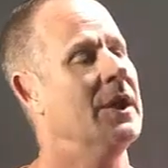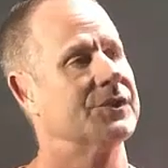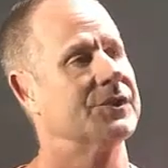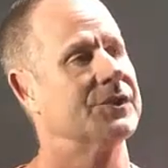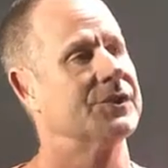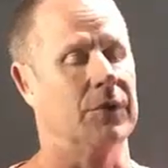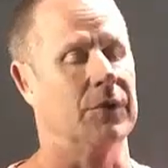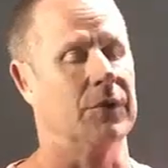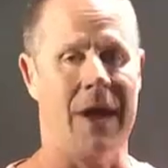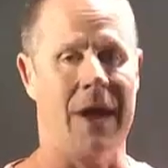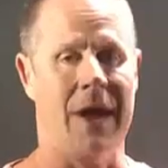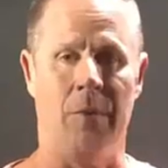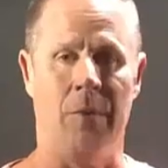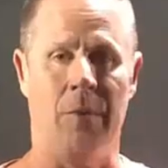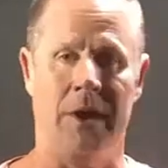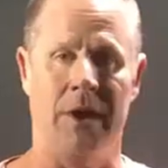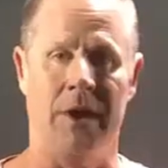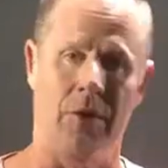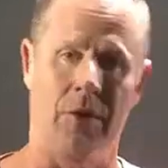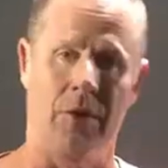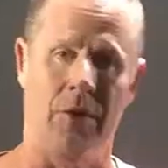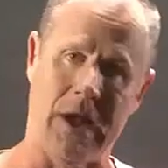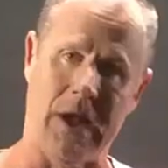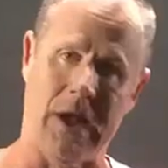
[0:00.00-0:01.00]
So now we
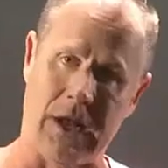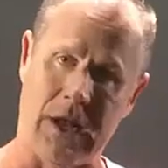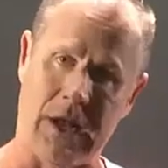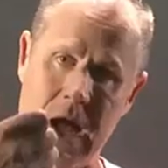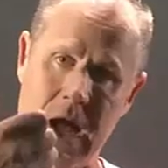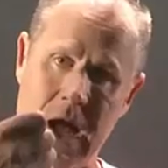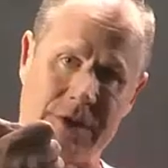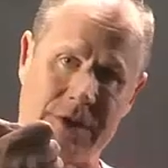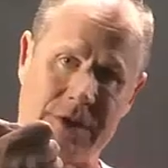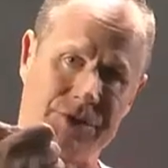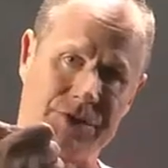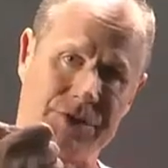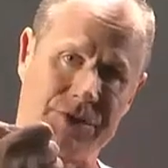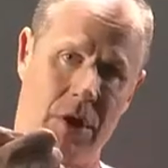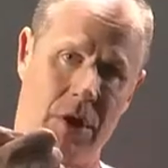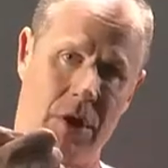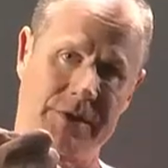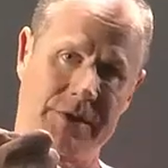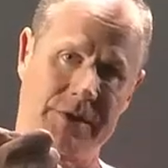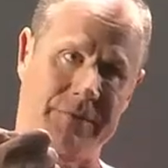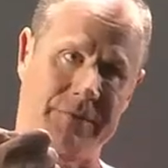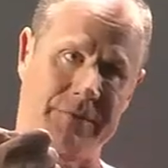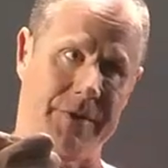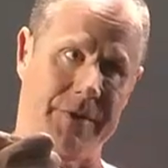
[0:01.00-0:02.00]
know that clock
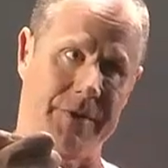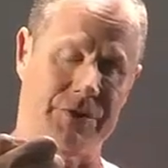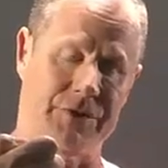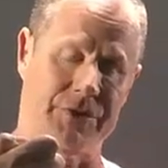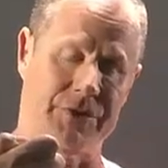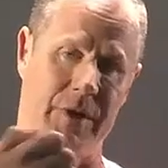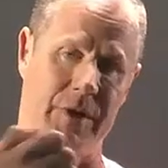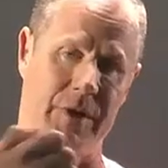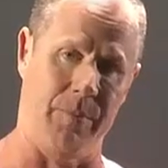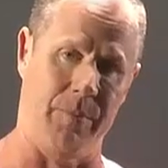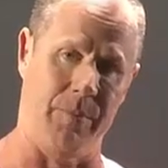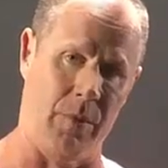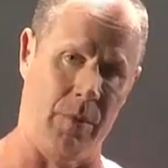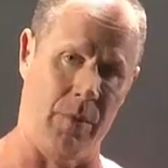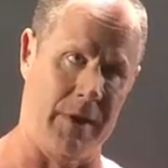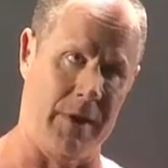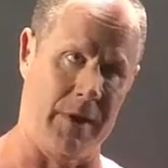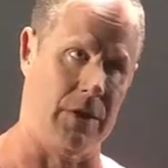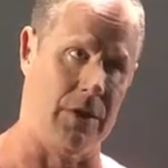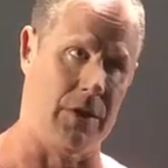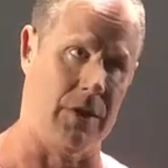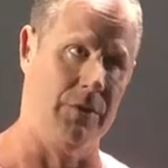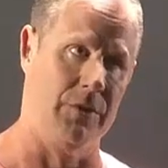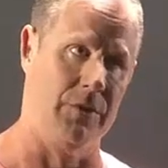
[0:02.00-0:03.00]
starts for the trip when we
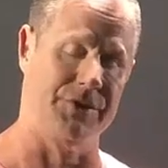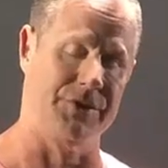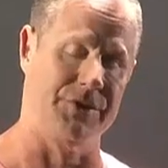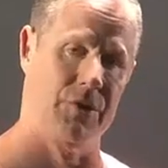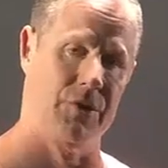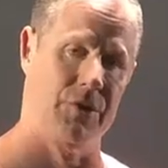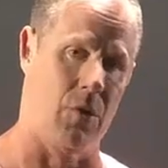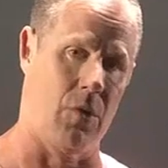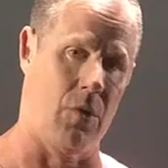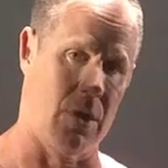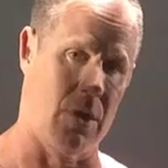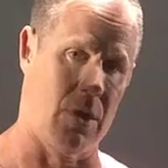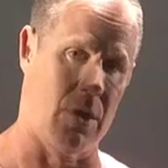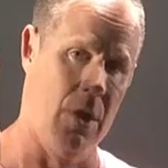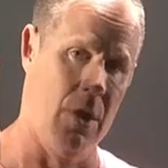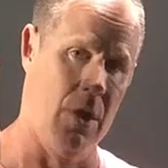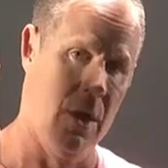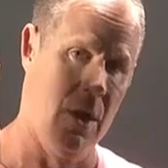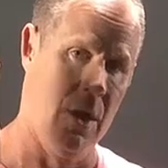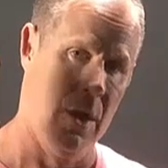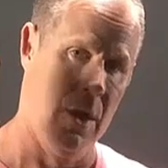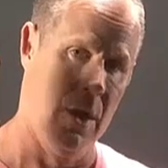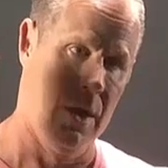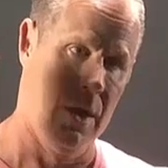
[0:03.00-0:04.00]
close the door
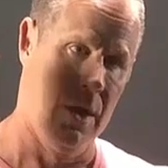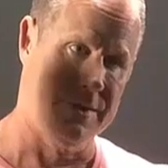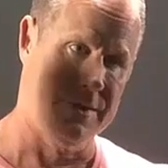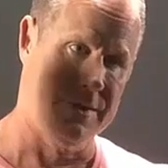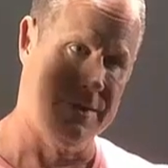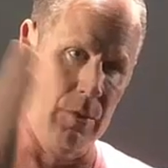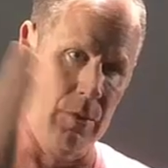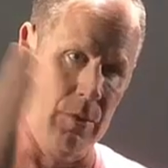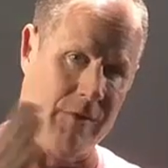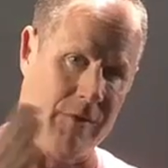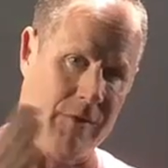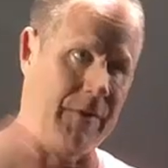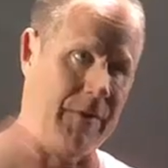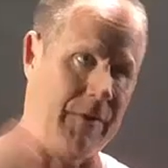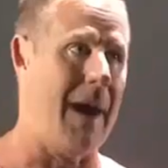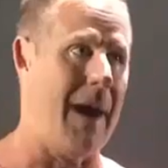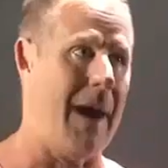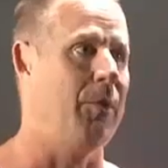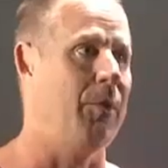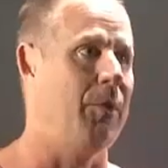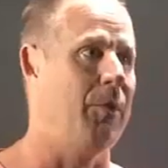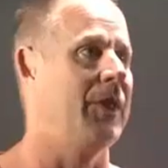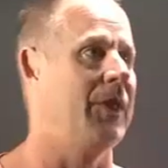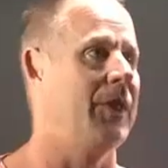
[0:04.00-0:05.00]
till we
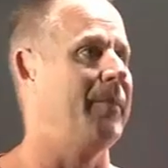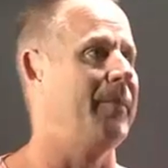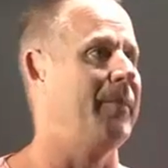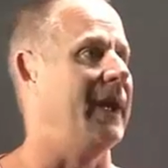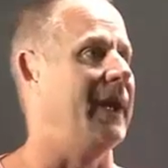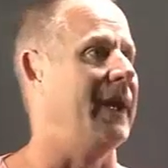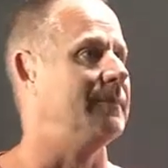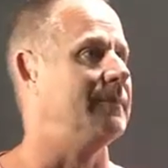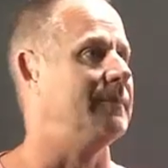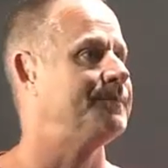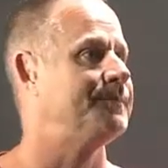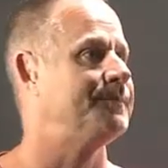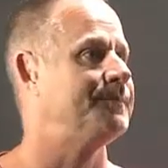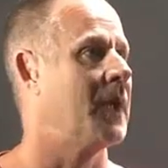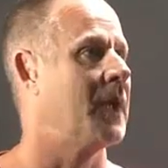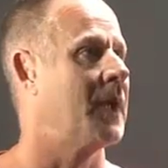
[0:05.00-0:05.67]
flop on the bed.